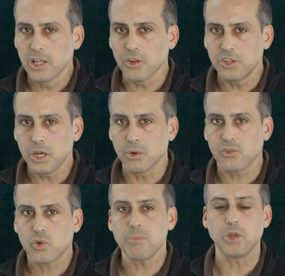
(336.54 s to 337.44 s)
little secret
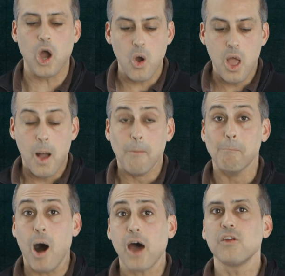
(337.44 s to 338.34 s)
of crypto.
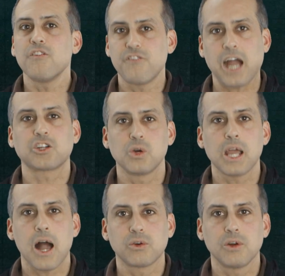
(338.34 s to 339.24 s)
Modern factoring
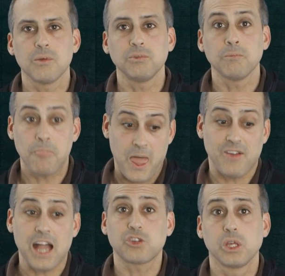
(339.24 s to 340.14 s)
algorithms have
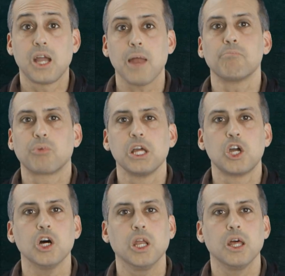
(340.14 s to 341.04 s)
actually gotten pretty
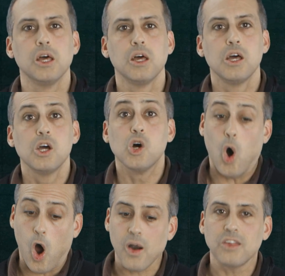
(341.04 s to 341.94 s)
good.
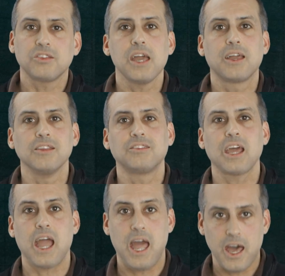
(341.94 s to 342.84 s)
RSA can
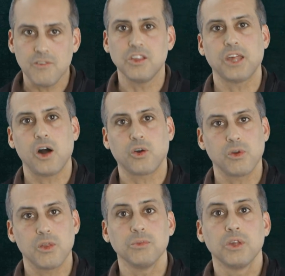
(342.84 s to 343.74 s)
stay ahead of these
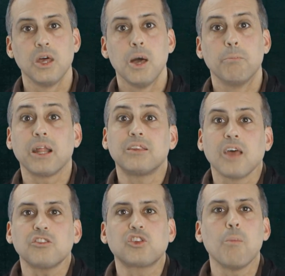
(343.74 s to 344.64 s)
algorithms, but it
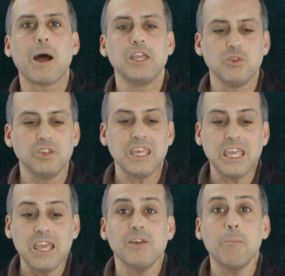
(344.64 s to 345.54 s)
does so by using
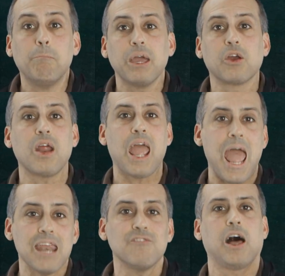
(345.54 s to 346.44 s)
even bigger
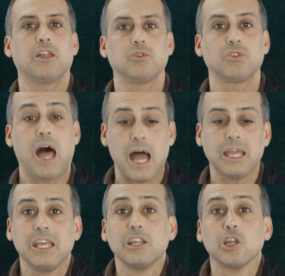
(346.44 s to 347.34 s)
N values,
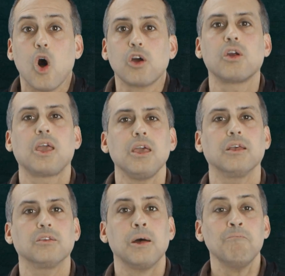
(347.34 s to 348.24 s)
i.e. longer
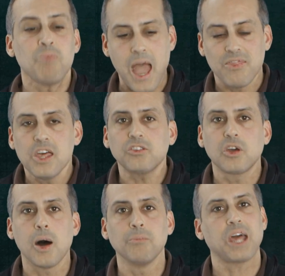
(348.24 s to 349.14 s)
keys. And this
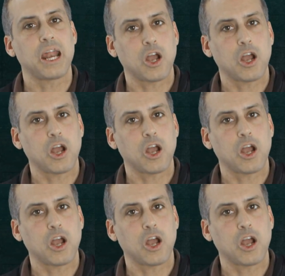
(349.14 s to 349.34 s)
comes at